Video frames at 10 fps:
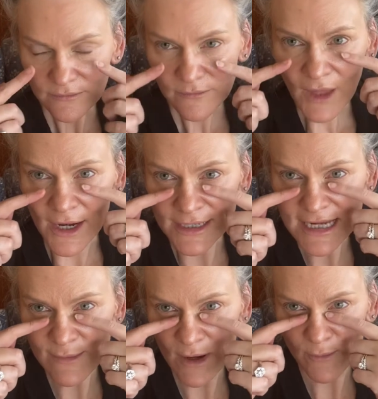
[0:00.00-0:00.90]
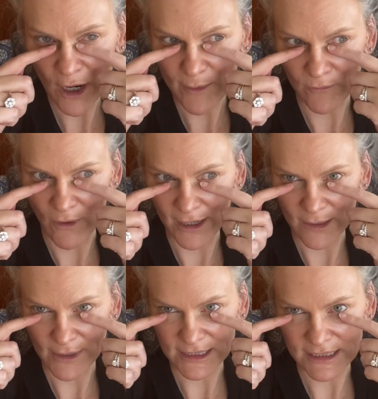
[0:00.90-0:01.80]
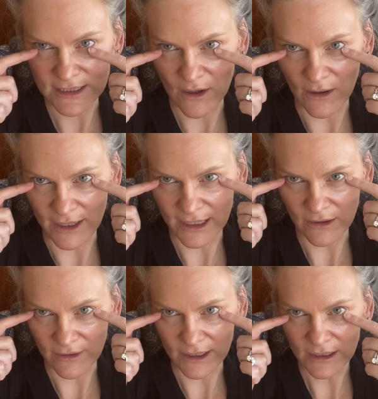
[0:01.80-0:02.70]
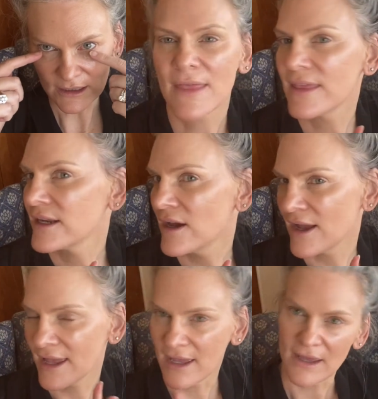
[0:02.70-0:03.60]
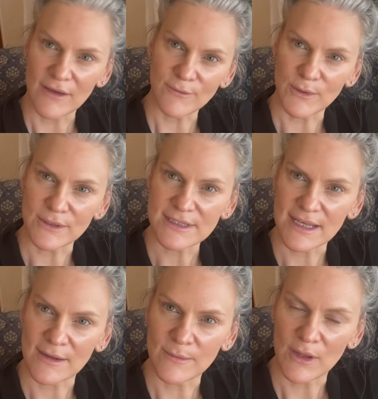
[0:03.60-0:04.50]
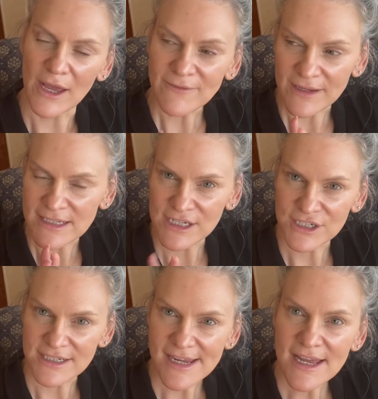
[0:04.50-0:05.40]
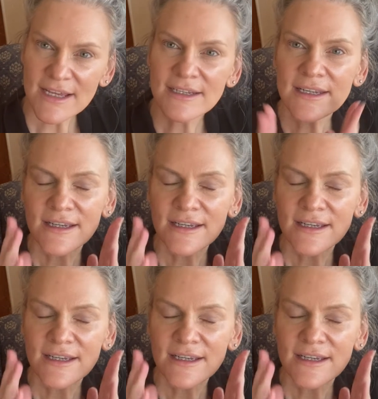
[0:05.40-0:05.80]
And I take my primer right up under the eye area, and then I have put some light foundation down,